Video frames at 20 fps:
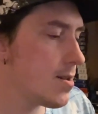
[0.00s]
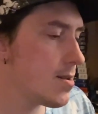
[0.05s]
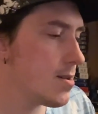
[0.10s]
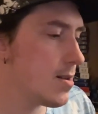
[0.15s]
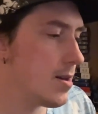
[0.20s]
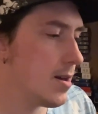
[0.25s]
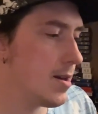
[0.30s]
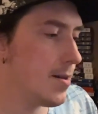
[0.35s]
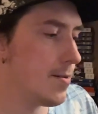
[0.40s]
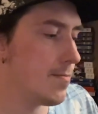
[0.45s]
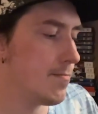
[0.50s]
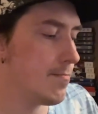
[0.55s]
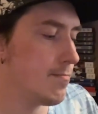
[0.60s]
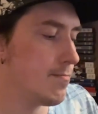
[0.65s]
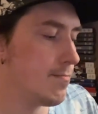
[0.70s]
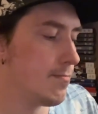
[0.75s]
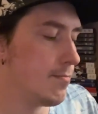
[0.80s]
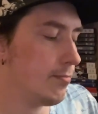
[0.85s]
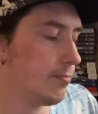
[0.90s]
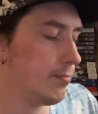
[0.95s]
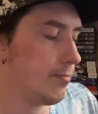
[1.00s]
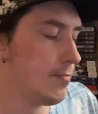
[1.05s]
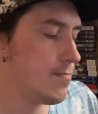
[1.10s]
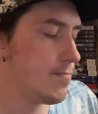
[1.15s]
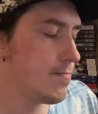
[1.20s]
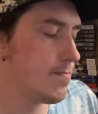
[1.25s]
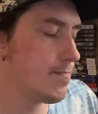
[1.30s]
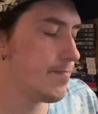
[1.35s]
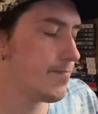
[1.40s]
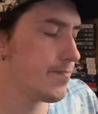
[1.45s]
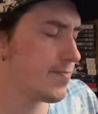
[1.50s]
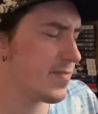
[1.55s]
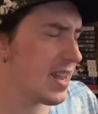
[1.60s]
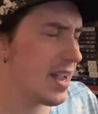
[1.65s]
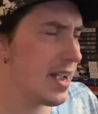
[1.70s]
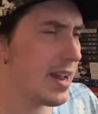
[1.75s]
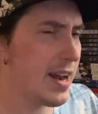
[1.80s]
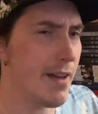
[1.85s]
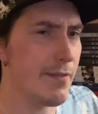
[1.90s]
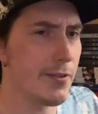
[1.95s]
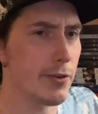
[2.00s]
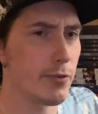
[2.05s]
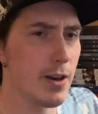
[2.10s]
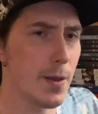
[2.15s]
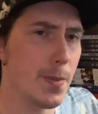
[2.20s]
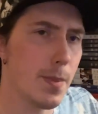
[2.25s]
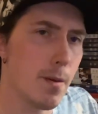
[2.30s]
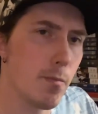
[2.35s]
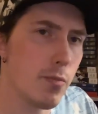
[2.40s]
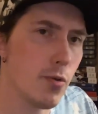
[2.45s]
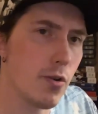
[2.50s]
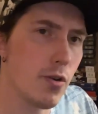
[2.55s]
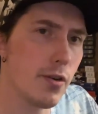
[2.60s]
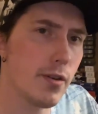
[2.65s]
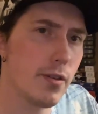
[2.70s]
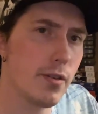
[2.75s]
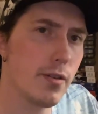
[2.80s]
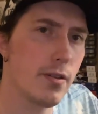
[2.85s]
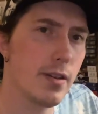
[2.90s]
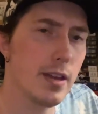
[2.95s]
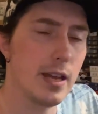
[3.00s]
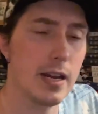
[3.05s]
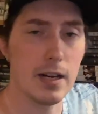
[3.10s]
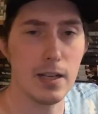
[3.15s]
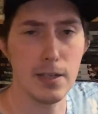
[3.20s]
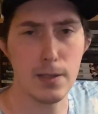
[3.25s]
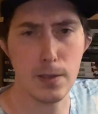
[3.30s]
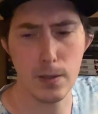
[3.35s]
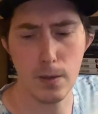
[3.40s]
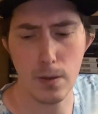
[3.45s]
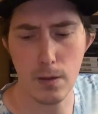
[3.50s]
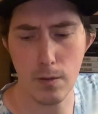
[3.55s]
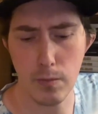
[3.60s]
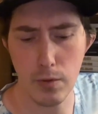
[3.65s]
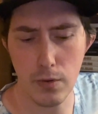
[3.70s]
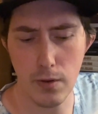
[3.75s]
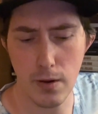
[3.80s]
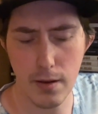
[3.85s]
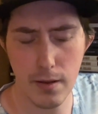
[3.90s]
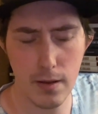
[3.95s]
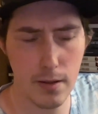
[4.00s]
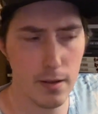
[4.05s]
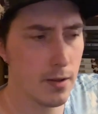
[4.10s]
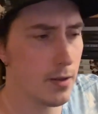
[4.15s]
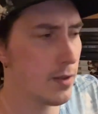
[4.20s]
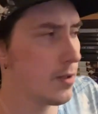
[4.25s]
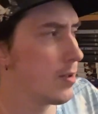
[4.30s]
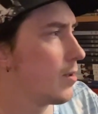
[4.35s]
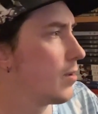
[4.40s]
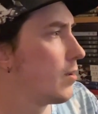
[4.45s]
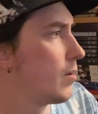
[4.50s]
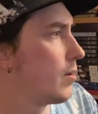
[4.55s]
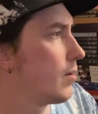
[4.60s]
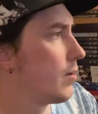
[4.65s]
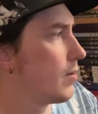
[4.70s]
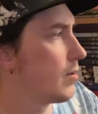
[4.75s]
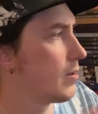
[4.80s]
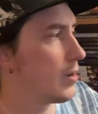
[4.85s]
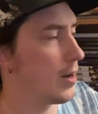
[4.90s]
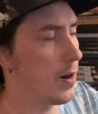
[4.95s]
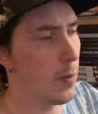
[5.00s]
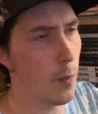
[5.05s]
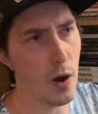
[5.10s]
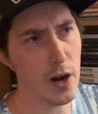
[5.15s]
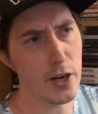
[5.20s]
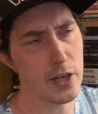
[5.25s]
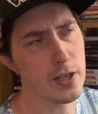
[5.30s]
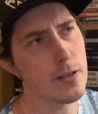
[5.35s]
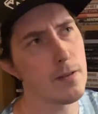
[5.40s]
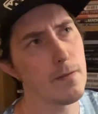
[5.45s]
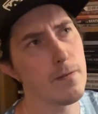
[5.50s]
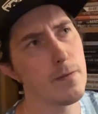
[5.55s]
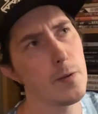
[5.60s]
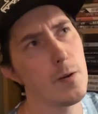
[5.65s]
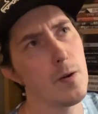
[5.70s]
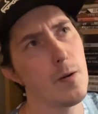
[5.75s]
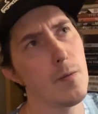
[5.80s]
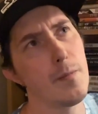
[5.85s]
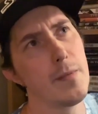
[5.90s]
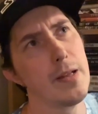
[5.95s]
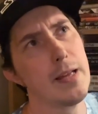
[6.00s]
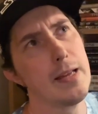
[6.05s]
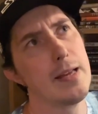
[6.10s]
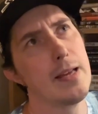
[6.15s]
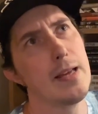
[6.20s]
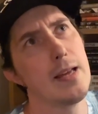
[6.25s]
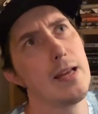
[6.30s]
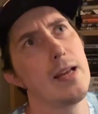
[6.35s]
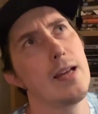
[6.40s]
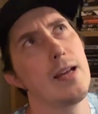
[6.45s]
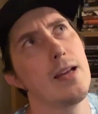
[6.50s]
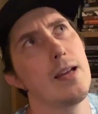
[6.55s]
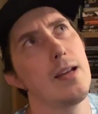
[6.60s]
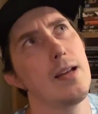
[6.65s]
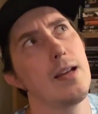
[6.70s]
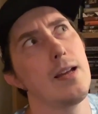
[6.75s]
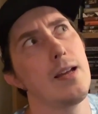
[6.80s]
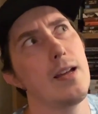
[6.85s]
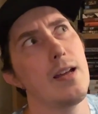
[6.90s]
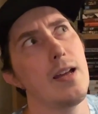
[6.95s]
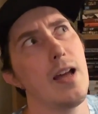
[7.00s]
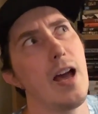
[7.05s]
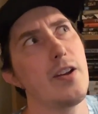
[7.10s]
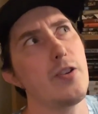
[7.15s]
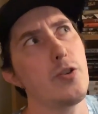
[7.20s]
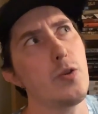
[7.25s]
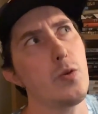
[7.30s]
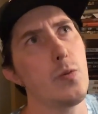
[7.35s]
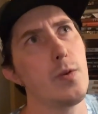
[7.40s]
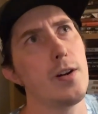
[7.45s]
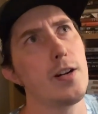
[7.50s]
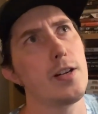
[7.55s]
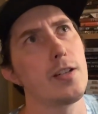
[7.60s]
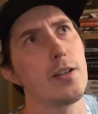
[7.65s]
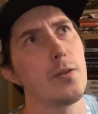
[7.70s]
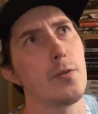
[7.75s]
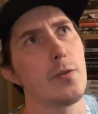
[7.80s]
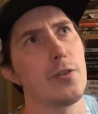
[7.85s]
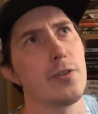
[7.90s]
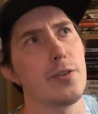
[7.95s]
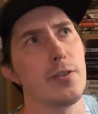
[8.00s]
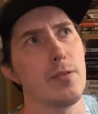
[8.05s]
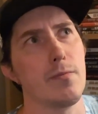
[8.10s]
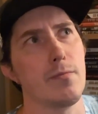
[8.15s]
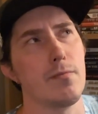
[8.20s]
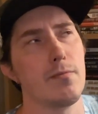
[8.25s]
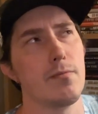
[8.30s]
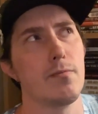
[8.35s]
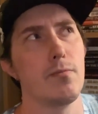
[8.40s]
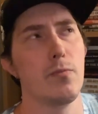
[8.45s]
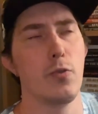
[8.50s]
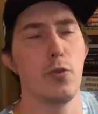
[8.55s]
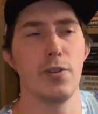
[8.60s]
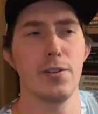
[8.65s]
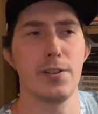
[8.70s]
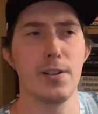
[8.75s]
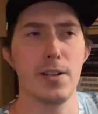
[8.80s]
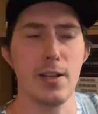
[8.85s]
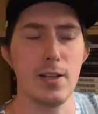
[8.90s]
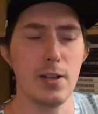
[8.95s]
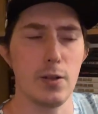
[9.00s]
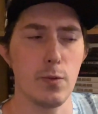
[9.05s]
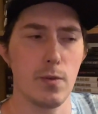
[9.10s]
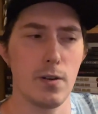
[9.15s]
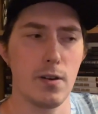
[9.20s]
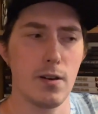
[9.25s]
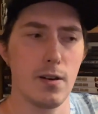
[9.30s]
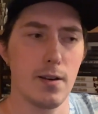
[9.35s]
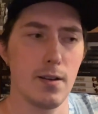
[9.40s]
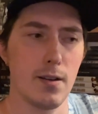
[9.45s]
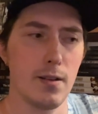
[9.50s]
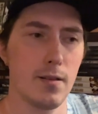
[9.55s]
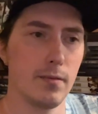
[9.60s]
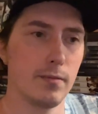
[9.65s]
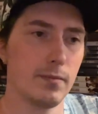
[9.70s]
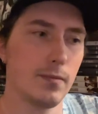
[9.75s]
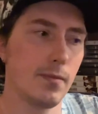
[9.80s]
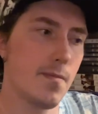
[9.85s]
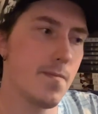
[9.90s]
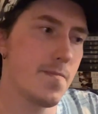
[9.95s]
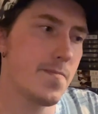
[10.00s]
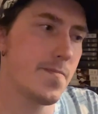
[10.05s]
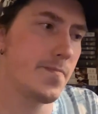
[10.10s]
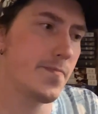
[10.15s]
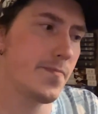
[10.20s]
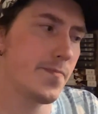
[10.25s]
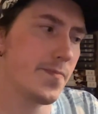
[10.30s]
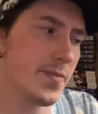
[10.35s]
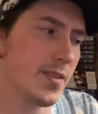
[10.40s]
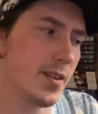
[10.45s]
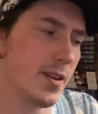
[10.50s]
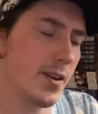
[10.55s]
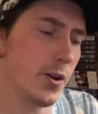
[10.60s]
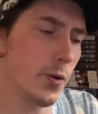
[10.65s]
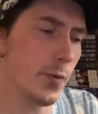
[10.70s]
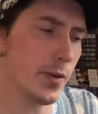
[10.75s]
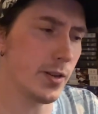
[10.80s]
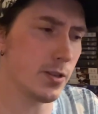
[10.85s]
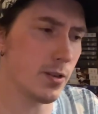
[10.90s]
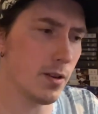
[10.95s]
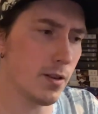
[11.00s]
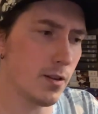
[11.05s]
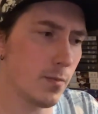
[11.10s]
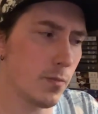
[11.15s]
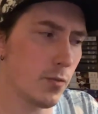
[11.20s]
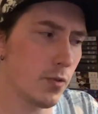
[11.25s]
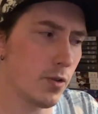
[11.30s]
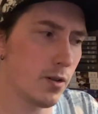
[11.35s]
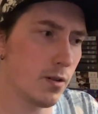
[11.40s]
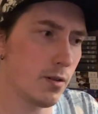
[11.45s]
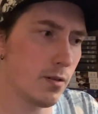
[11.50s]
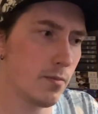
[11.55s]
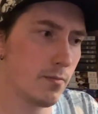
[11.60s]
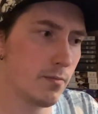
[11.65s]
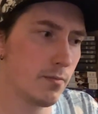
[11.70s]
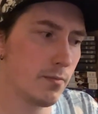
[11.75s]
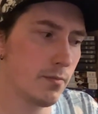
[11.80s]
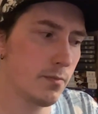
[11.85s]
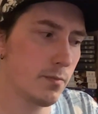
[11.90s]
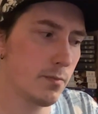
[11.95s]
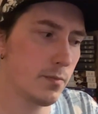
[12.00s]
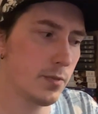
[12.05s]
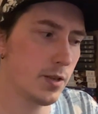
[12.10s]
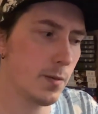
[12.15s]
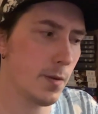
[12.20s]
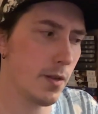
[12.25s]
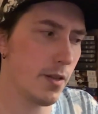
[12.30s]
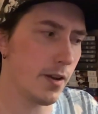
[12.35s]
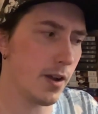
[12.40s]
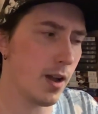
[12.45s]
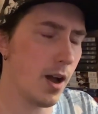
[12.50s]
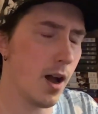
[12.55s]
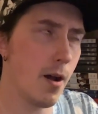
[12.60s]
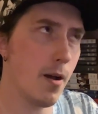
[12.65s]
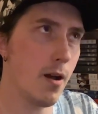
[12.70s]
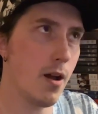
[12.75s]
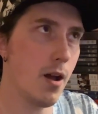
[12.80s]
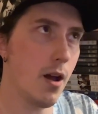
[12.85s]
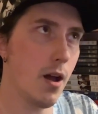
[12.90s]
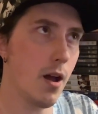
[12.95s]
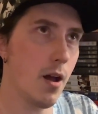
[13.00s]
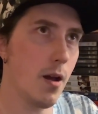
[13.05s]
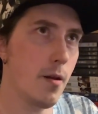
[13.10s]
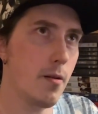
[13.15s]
um, and having read the book, listened to the book, and watched the film, I do wish there were some more scenes where, uh, you know, we saw more, some of the uh,